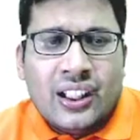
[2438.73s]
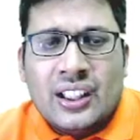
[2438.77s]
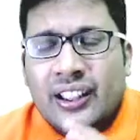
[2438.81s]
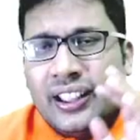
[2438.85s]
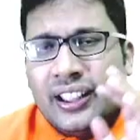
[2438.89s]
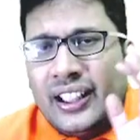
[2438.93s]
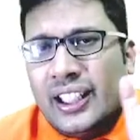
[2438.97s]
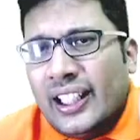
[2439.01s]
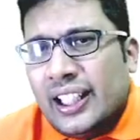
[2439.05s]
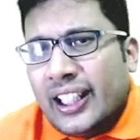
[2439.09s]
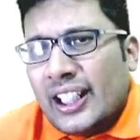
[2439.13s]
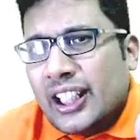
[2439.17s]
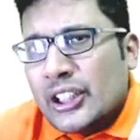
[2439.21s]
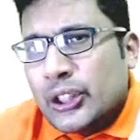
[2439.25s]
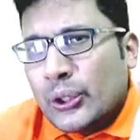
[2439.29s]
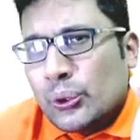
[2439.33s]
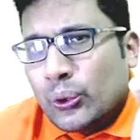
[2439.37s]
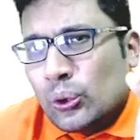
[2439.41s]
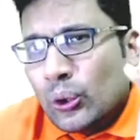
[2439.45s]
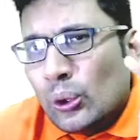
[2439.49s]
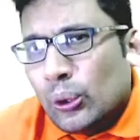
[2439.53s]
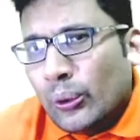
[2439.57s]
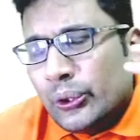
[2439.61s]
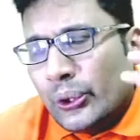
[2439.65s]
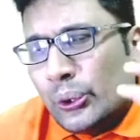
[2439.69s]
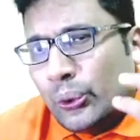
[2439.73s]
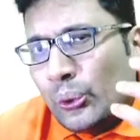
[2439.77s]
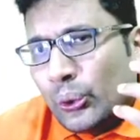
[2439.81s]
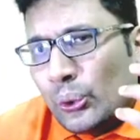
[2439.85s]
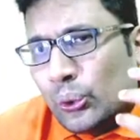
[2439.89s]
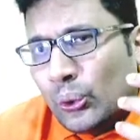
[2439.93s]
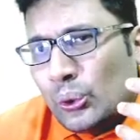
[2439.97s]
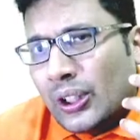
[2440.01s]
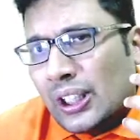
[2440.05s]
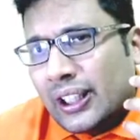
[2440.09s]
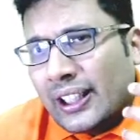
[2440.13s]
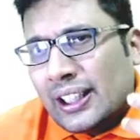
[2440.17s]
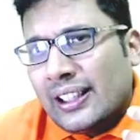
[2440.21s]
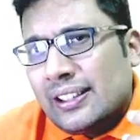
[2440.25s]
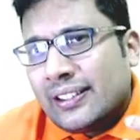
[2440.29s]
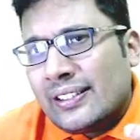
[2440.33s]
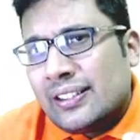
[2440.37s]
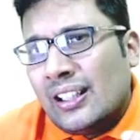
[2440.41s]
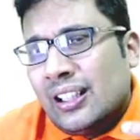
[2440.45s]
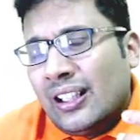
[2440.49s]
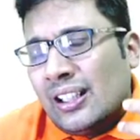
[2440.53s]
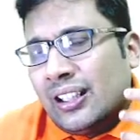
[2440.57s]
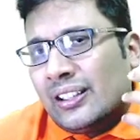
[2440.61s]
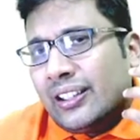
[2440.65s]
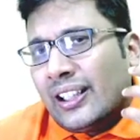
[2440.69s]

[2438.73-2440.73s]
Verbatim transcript: EDH you know due to that is